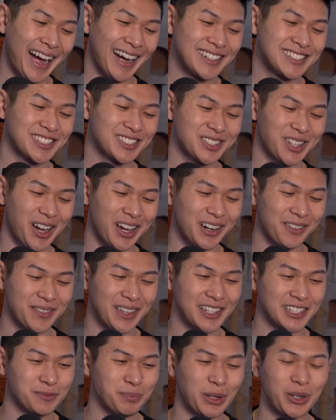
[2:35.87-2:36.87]
I just thought
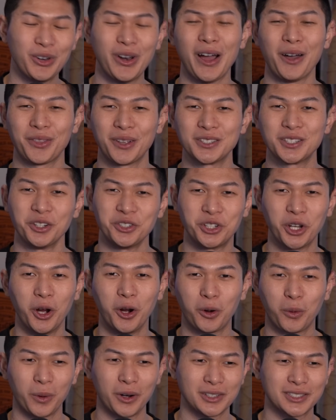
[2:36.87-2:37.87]
of this, but you know how there's a
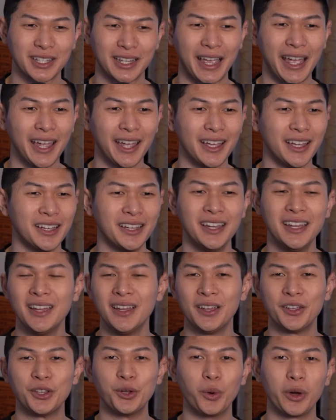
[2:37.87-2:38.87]
joke where it's like, hey,
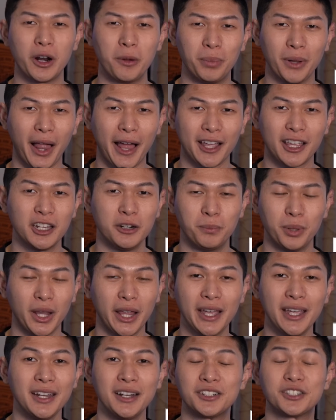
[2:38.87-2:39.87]
you want a blackened
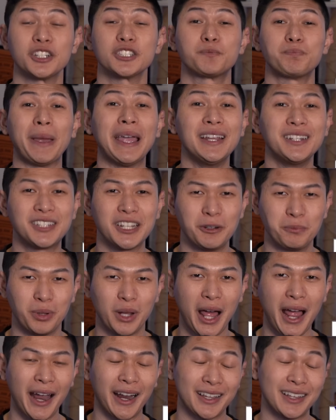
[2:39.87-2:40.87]
blade? Just paint it
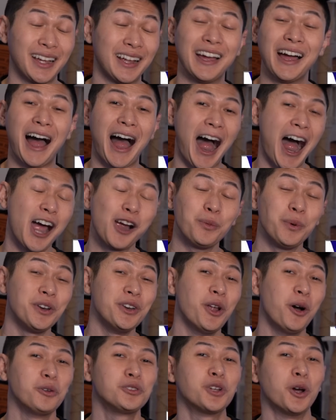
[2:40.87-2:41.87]
black. I
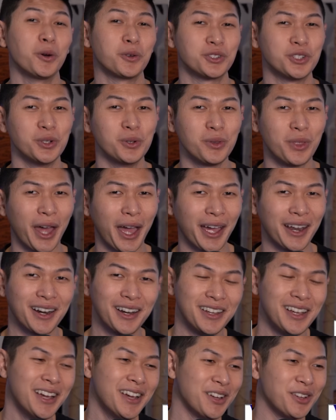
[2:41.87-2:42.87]
would no joke do that.
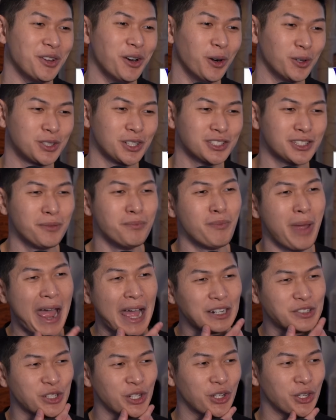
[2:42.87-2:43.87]
You know, just
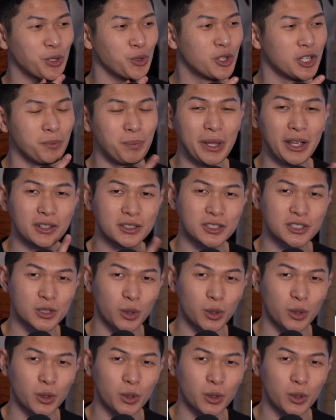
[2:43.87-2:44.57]
imagine, you could be a